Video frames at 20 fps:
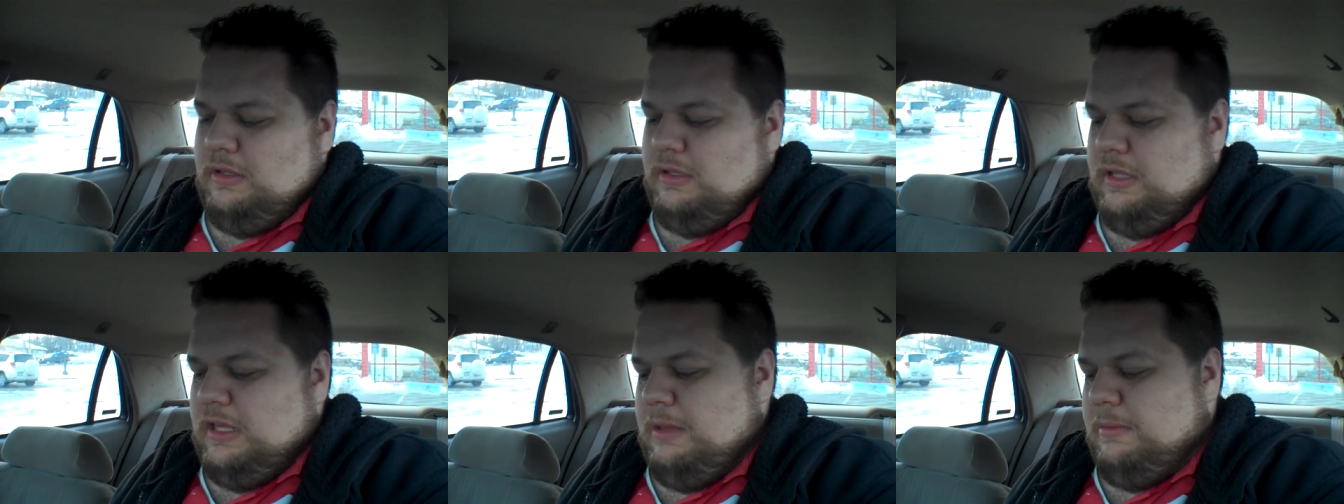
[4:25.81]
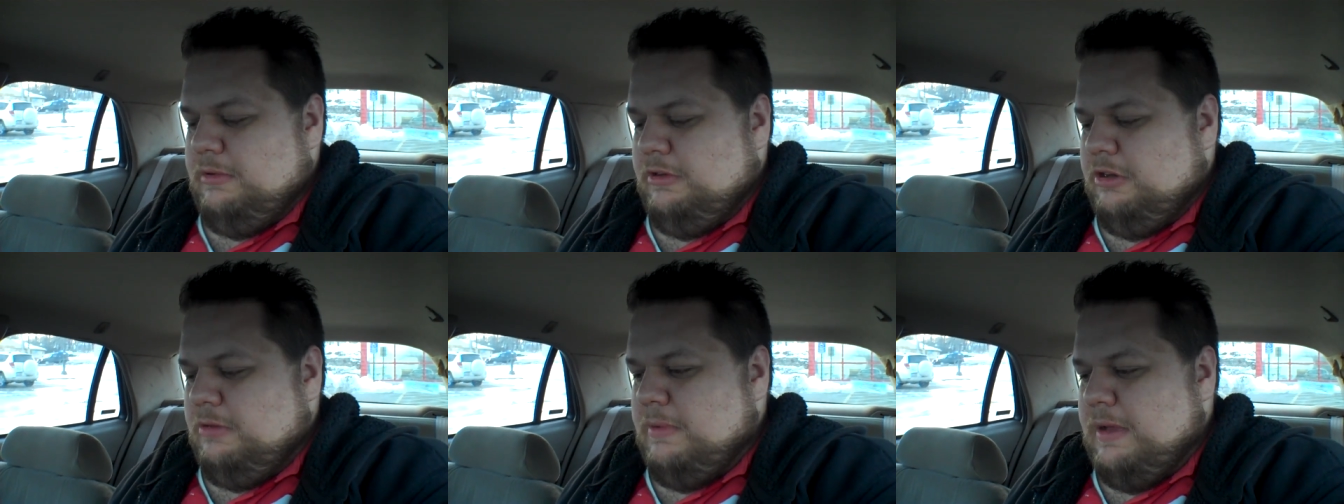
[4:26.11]
can't
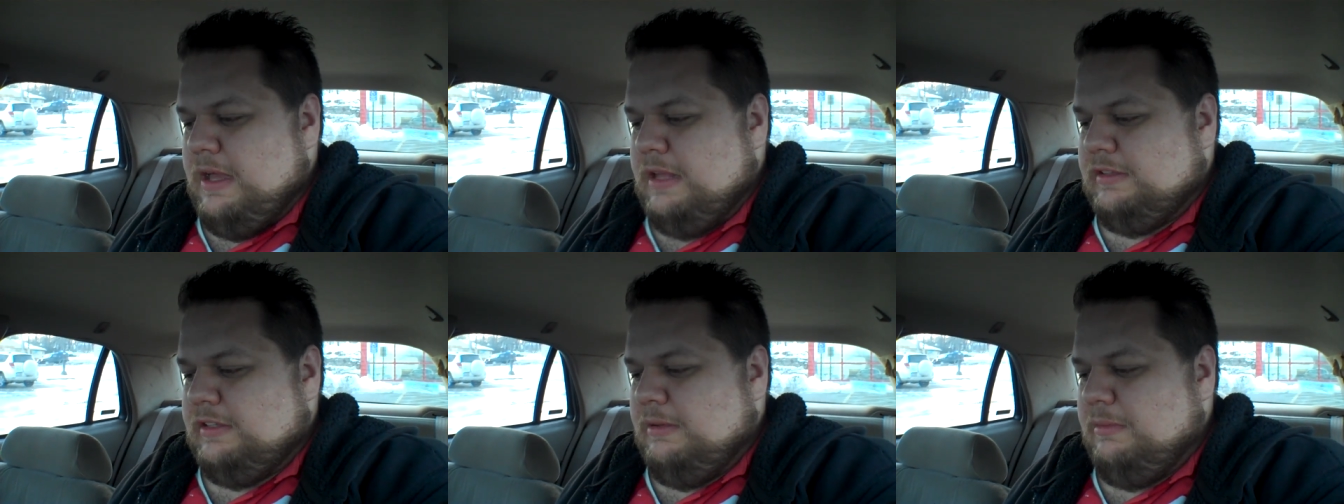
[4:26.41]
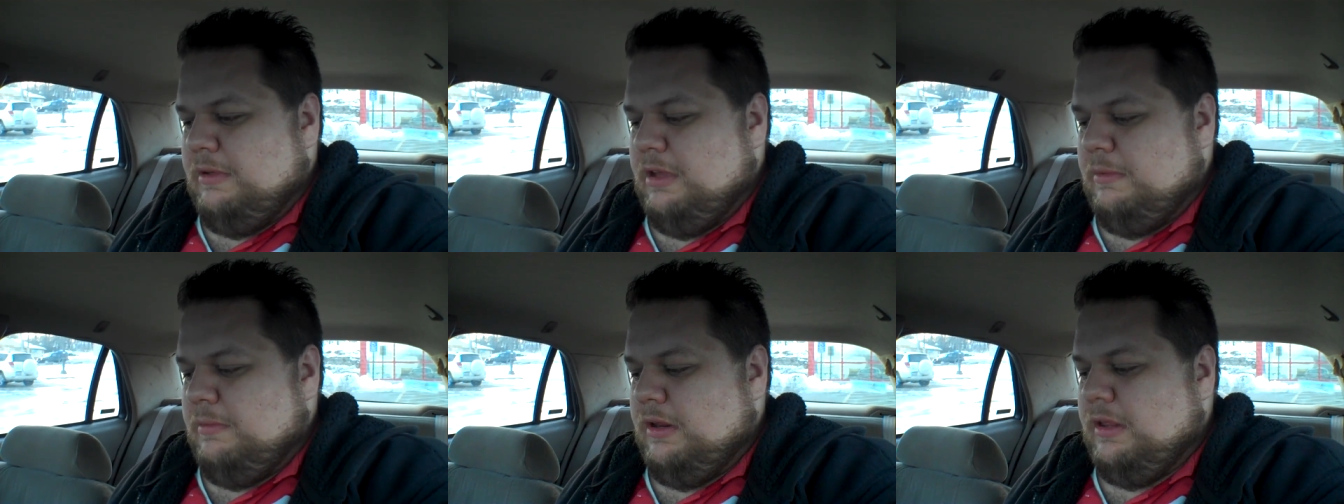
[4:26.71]
be too bad. Sim
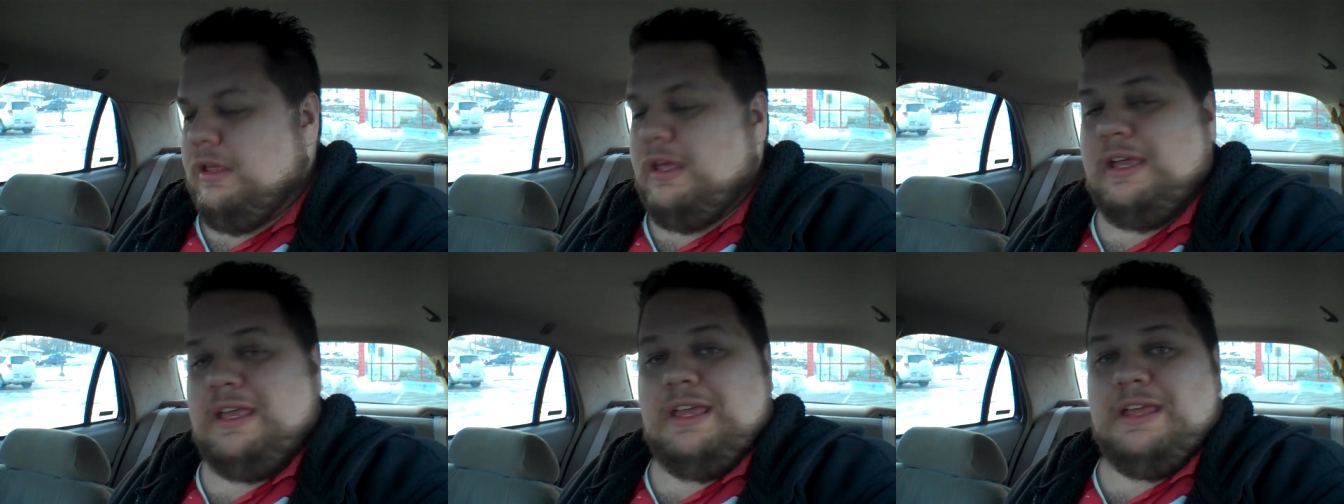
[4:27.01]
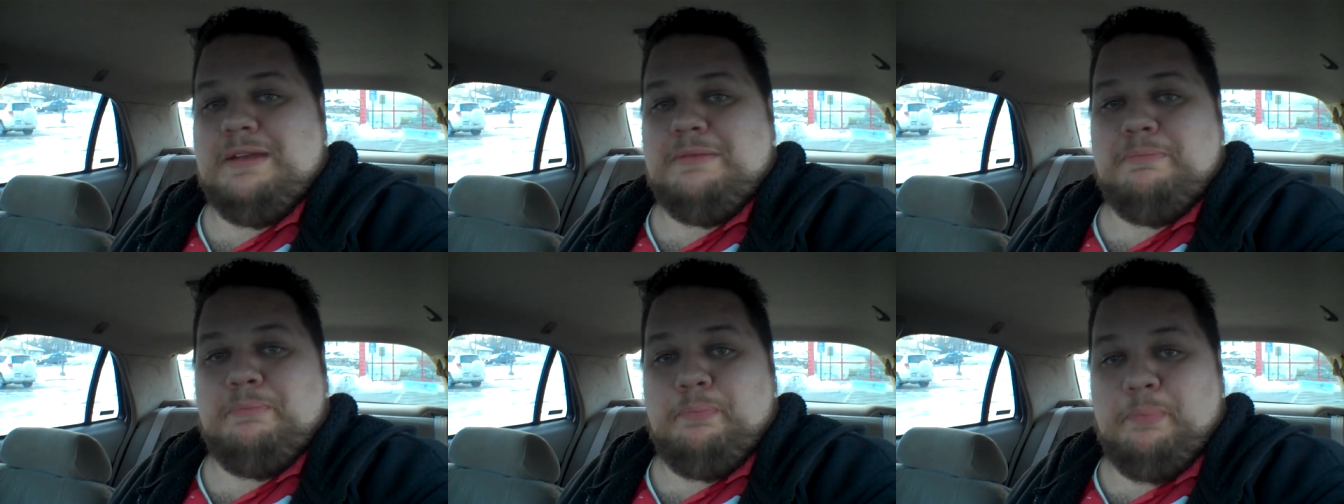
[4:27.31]
Company,
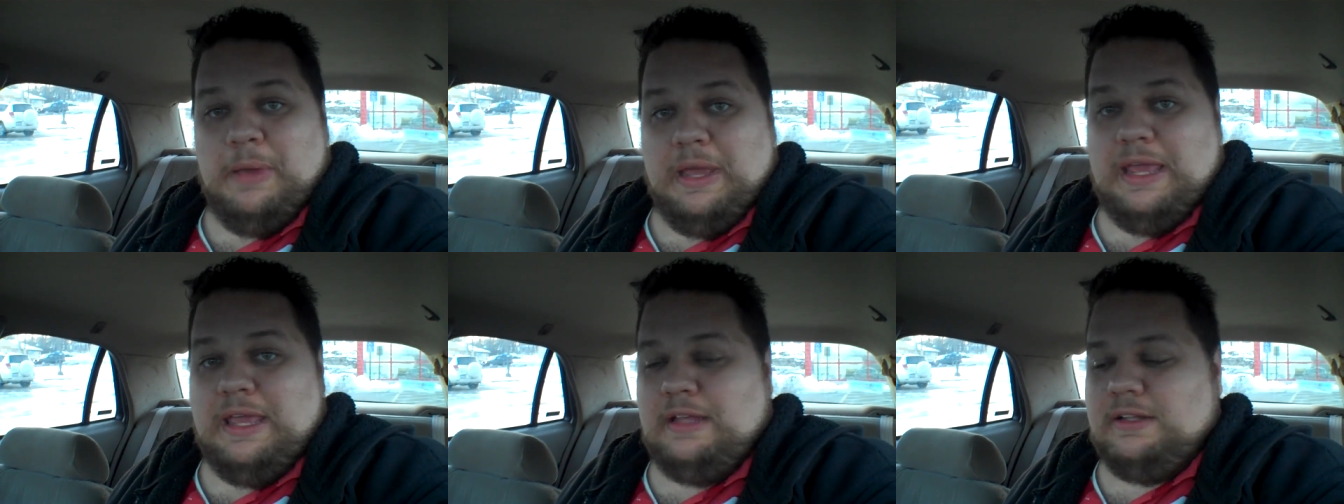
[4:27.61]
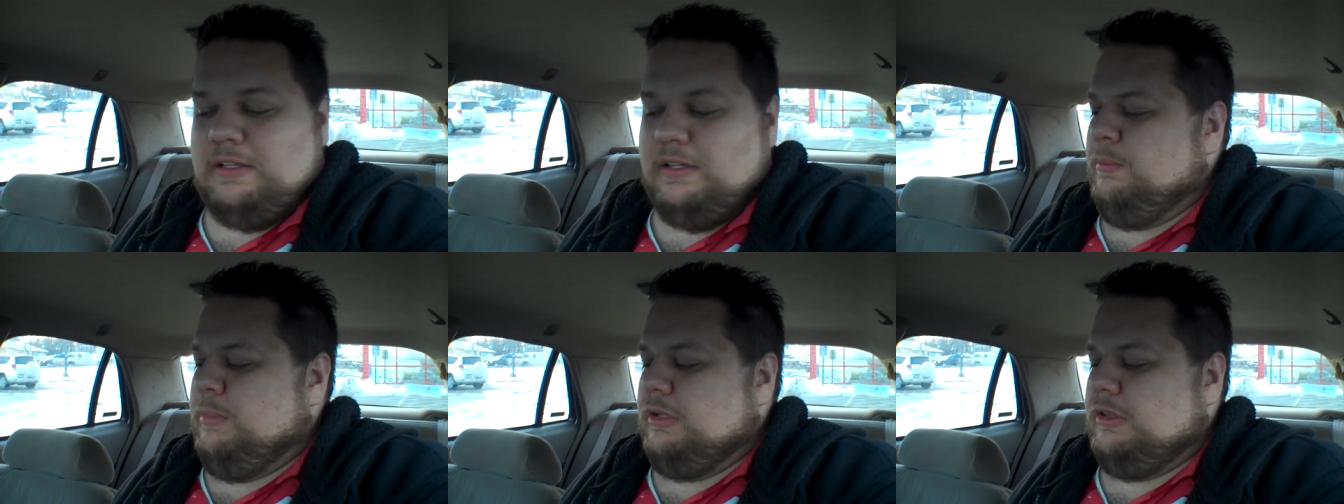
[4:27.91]
again,
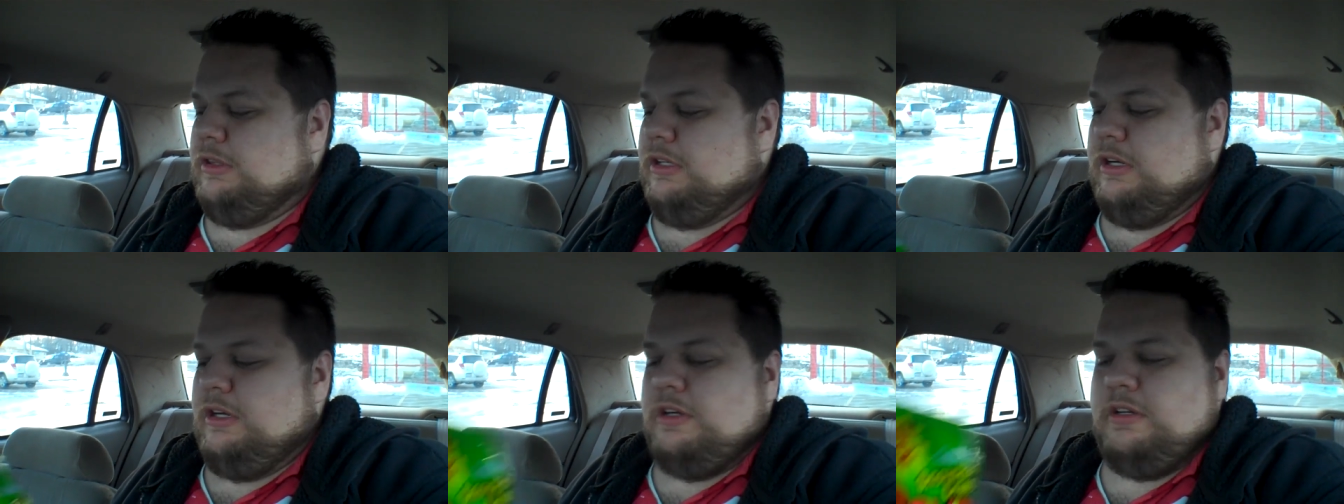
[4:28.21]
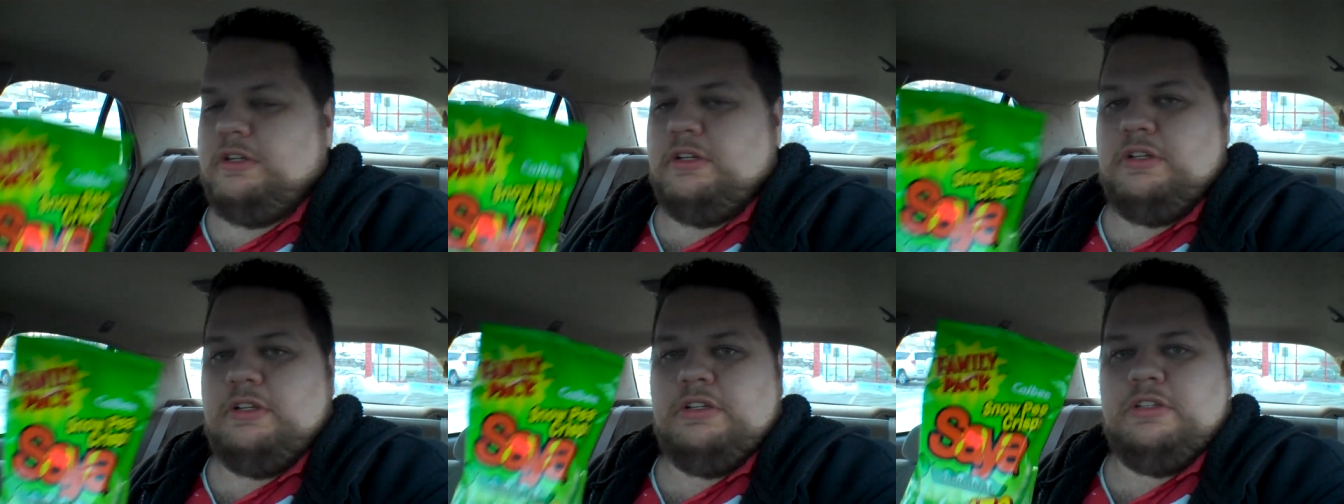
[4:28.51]
baked, but they're
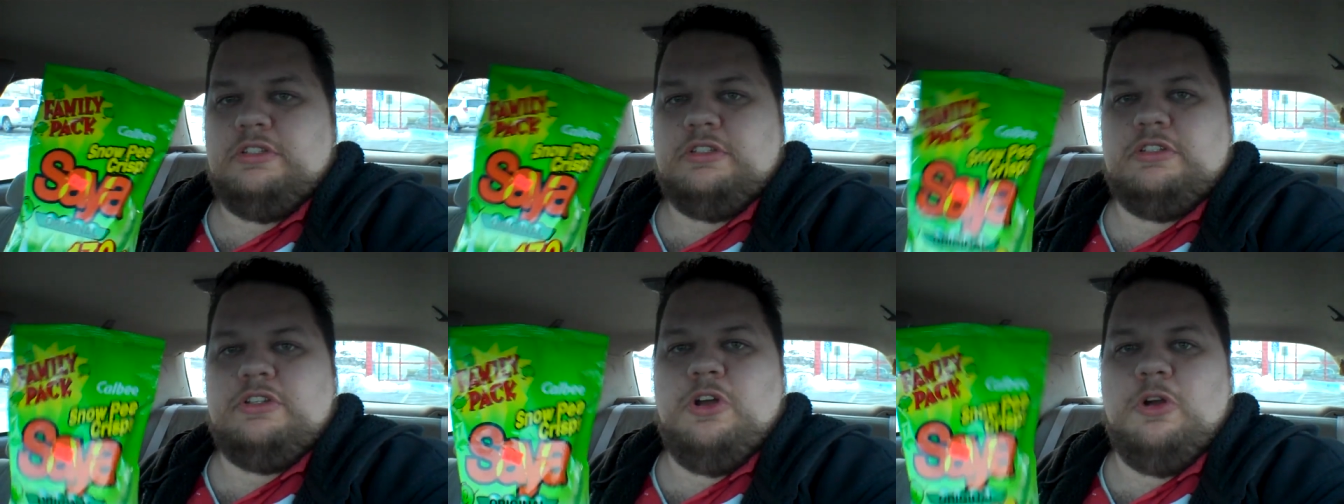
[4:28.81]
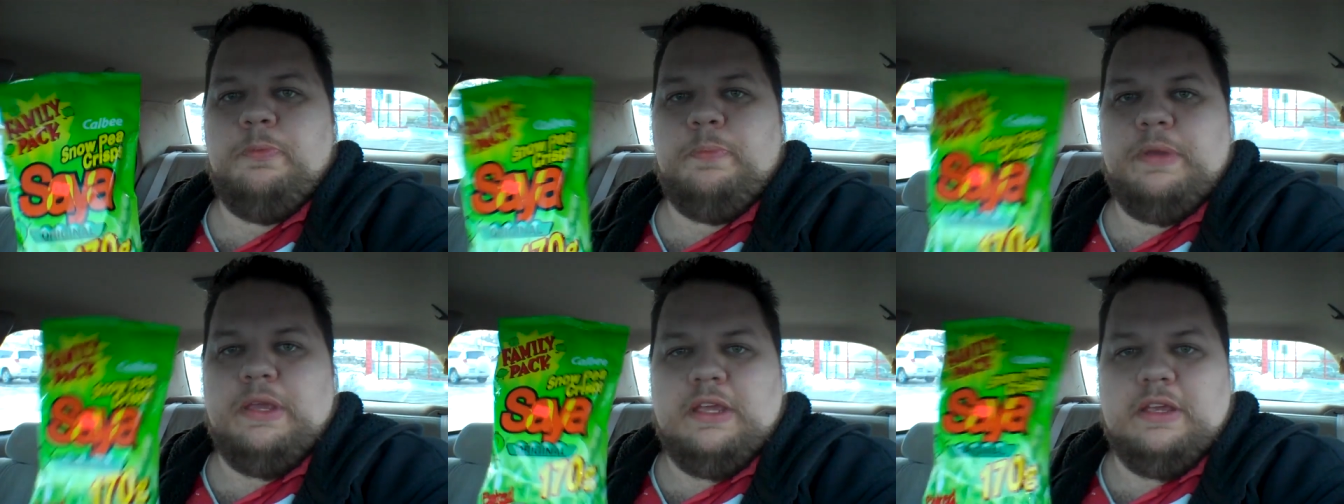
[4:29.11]

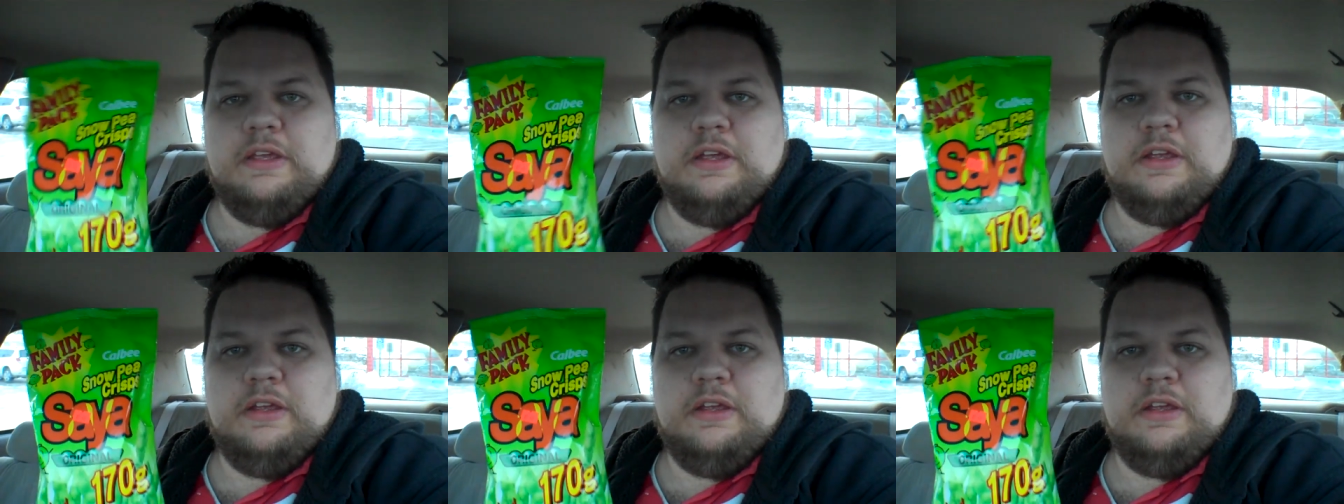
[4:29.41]
snow pea